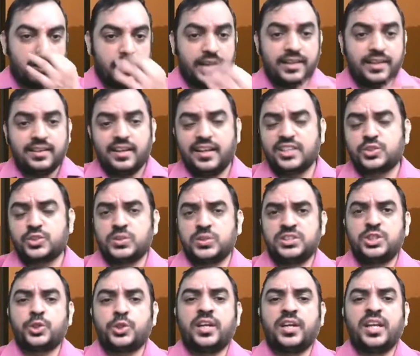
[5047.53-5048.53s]
Ind AS
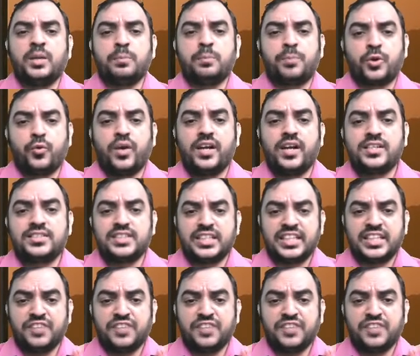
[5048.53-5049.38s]
109 provides that